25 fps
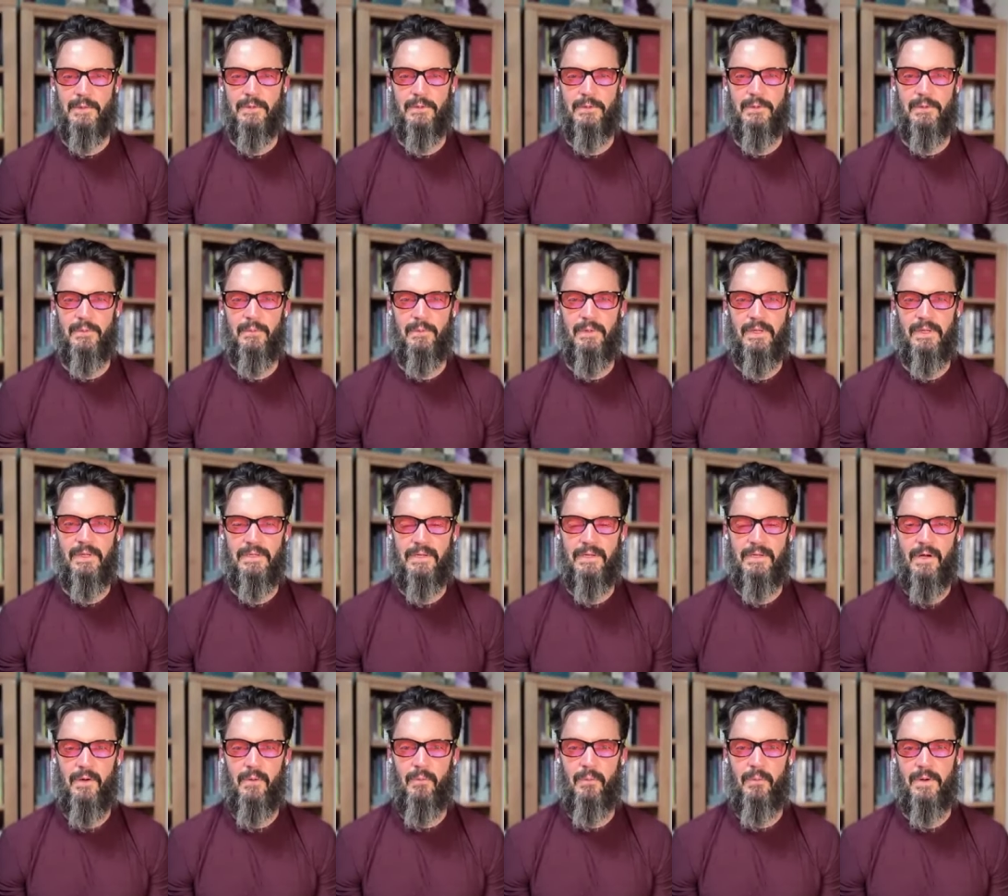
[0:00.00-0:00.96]
but do you
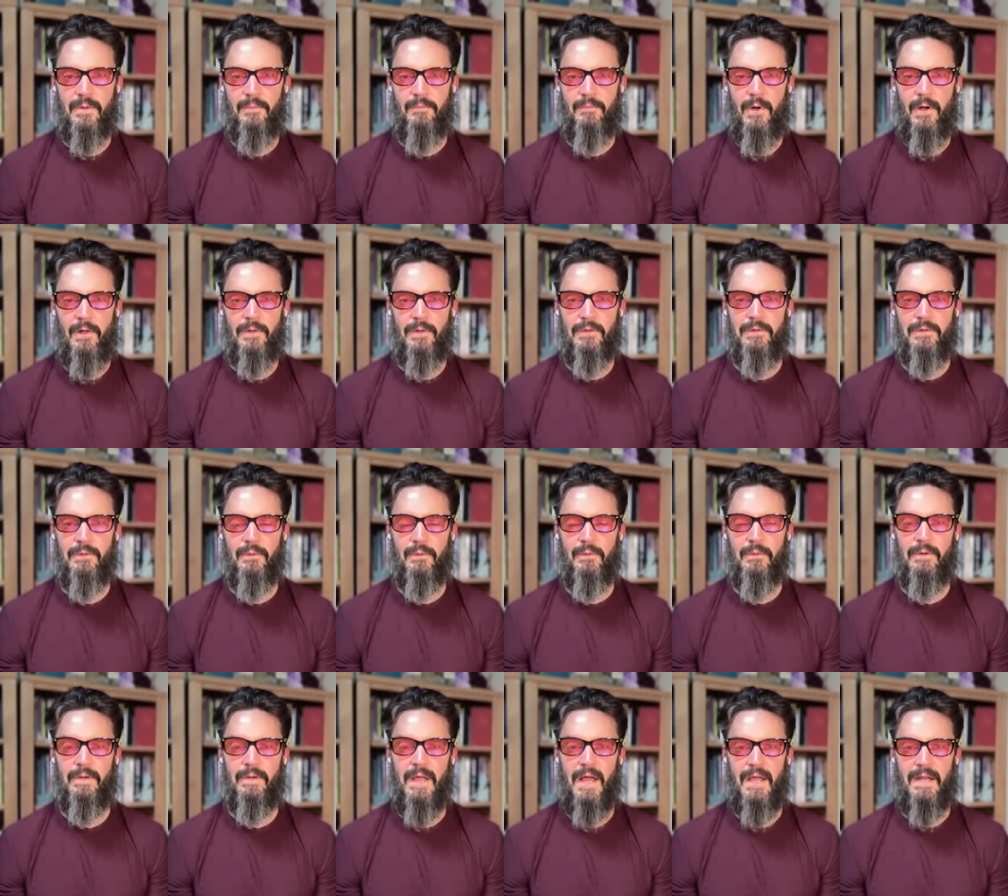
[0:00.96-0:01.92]
really know what a
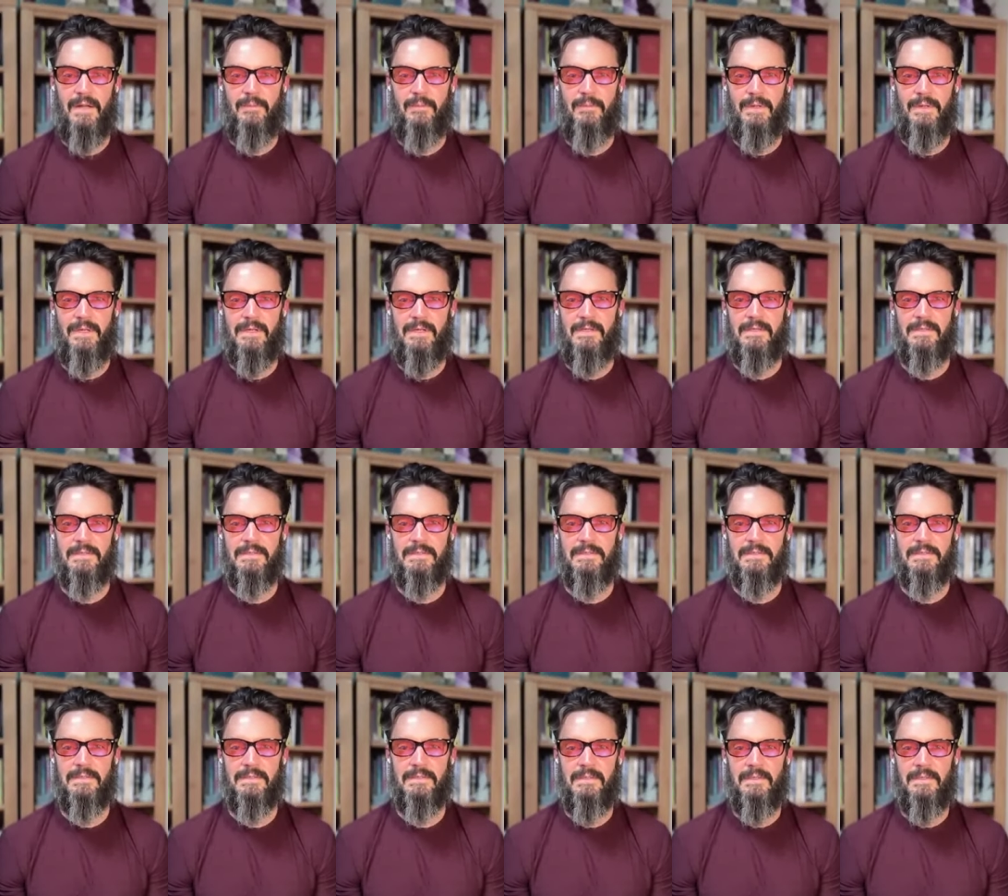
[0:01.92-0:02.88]
molecule or an atom
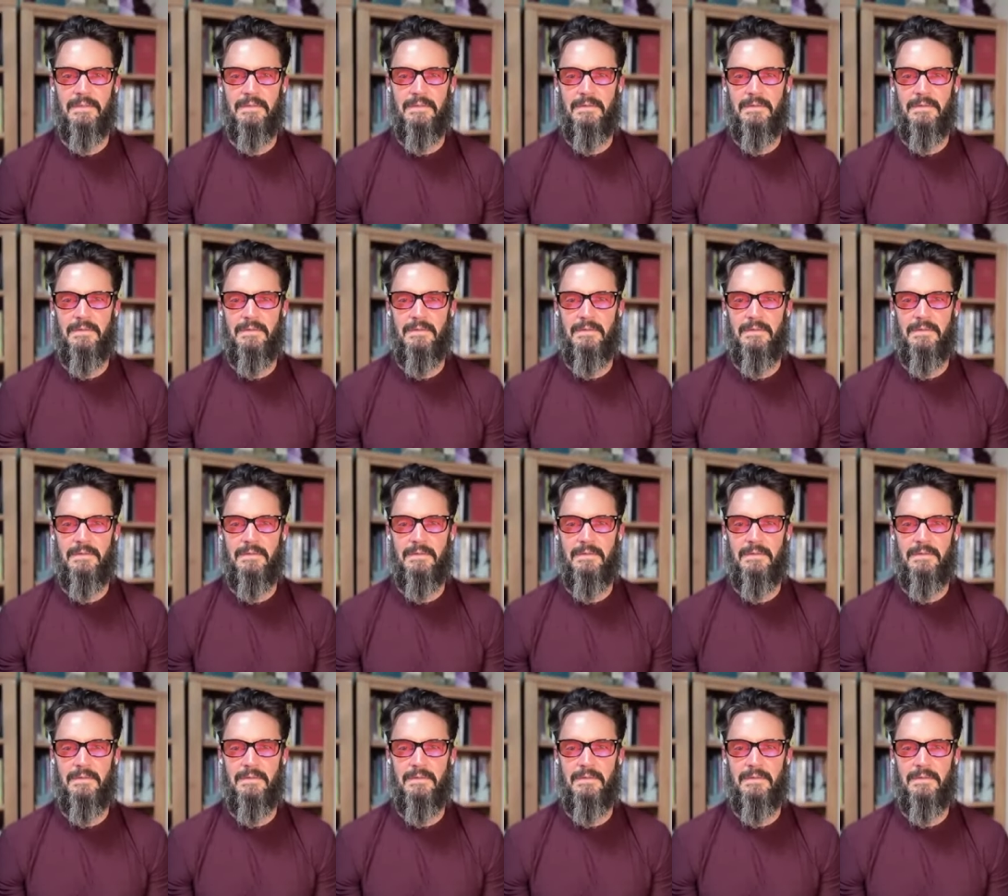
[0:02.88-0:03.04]
is?